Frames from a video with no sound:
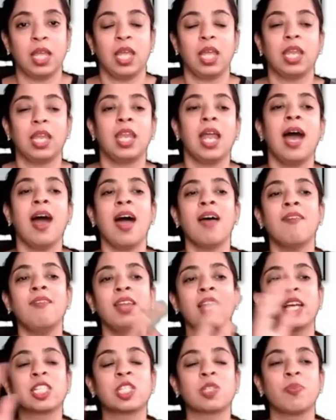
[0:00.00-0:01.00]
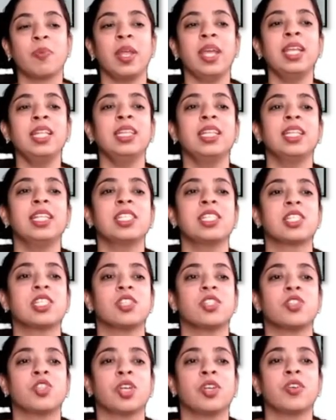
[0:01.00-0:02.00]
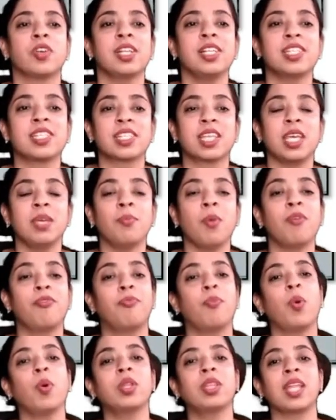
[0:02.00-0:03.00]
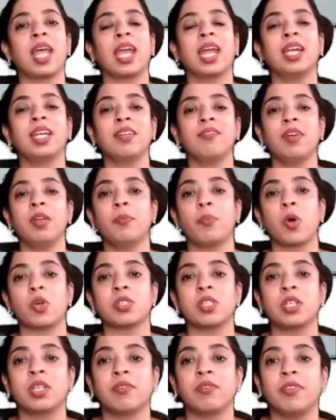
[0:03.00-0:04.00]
Now I will explain this general scheme of both negative and positive